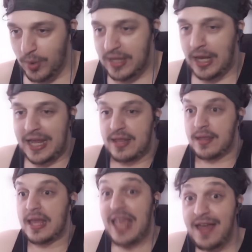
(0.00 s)
was to like
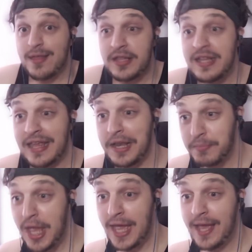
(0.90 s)
say, yes, I did kill
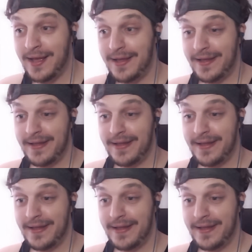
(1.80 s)
him, yeah.